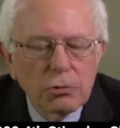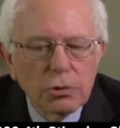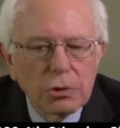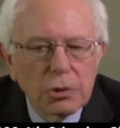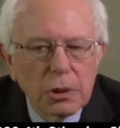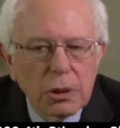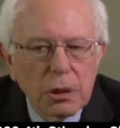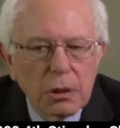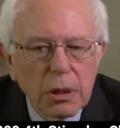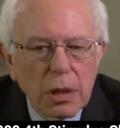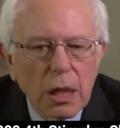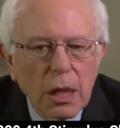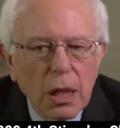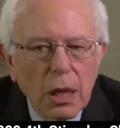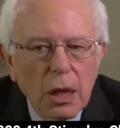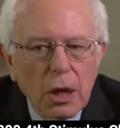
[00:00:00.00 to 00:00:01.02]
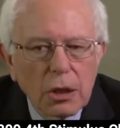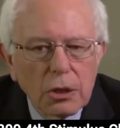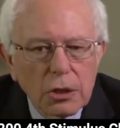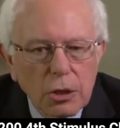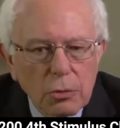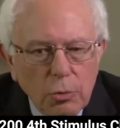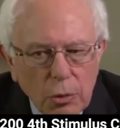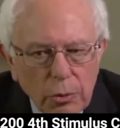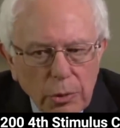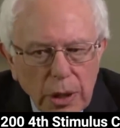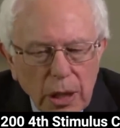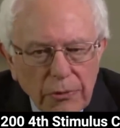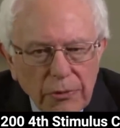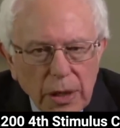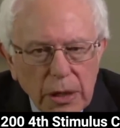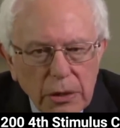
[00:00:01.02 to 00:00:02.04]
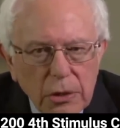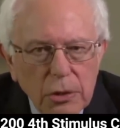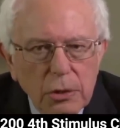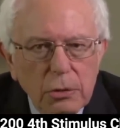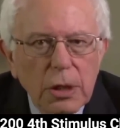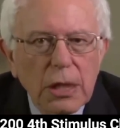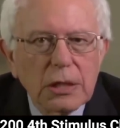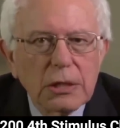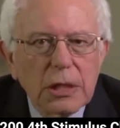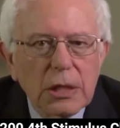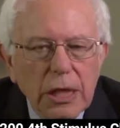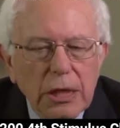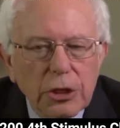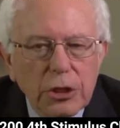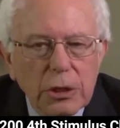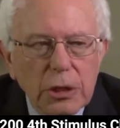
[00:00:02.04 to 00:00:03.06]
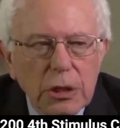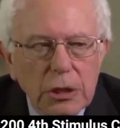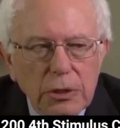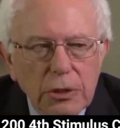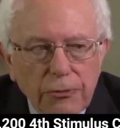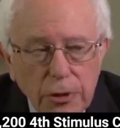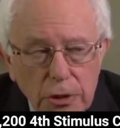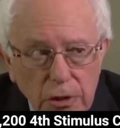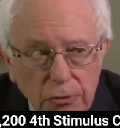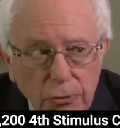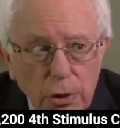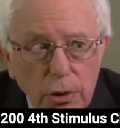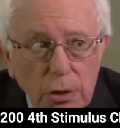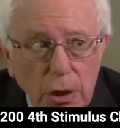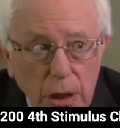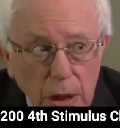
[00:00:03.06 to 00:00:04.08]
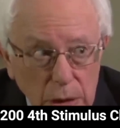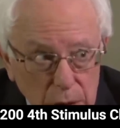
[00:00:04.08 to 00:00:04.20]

Social Security. So, what we have got to do as a nation is, first of all, to